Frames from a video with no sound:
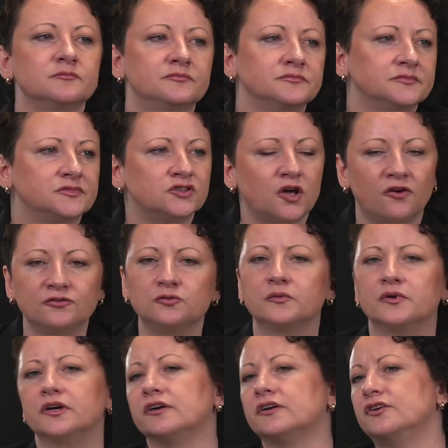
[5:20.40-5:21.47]

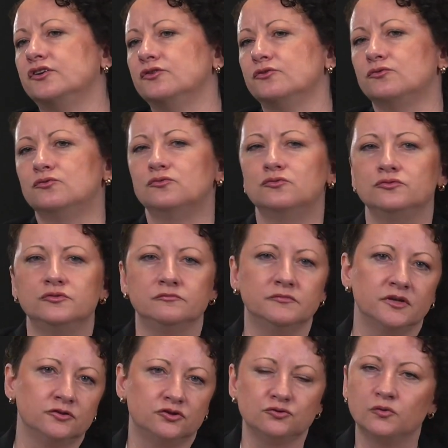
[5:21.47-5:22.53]
software, you
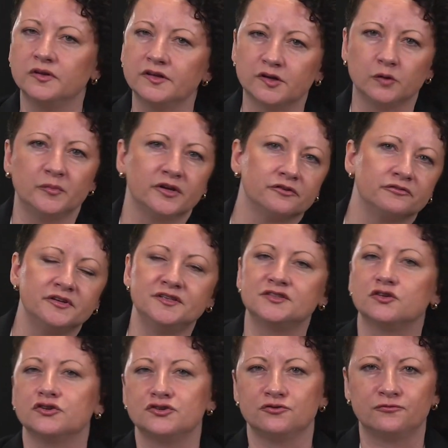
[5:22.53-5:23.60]
do a little bit of
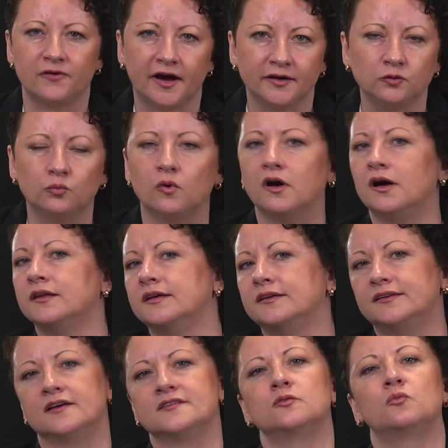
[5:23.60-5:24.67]
research, you find one, it
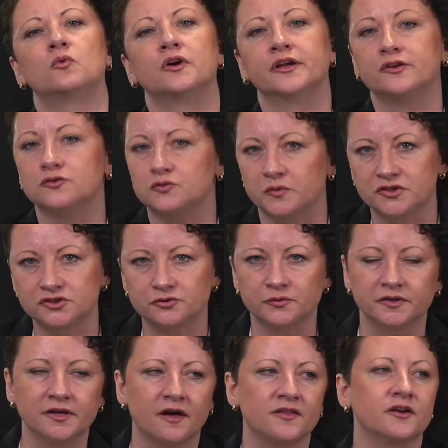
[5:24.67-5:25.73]
doesn't work, you switch to
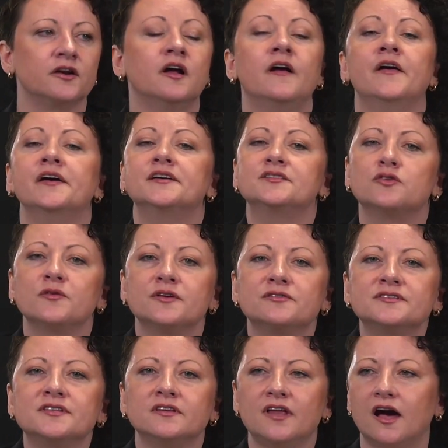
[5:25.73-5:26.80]
another. So there
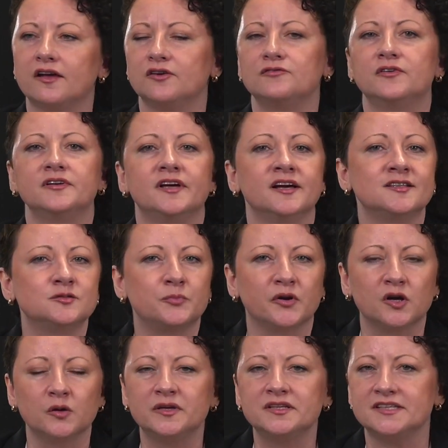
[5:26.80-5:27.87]
is a lot of
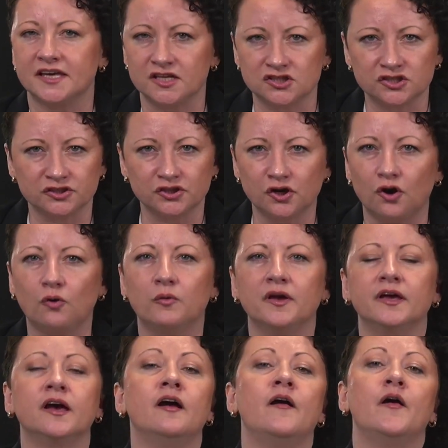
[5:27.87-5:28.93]
experimentation going,
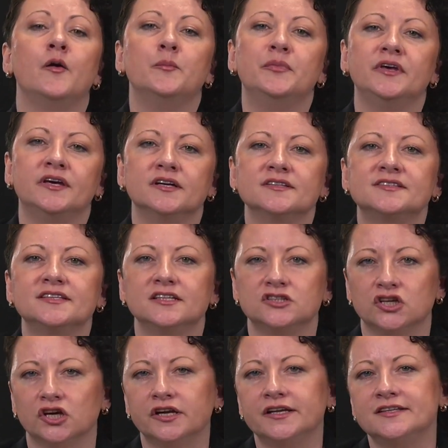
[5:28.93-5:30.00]
because the
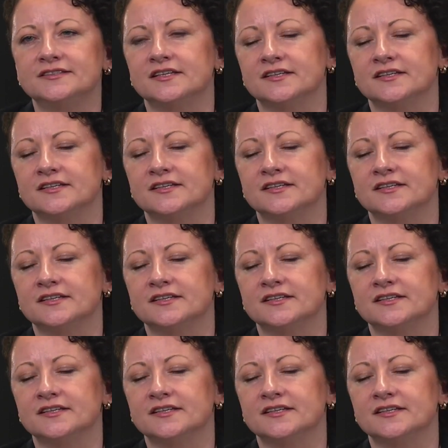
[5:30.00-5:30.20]
attorneys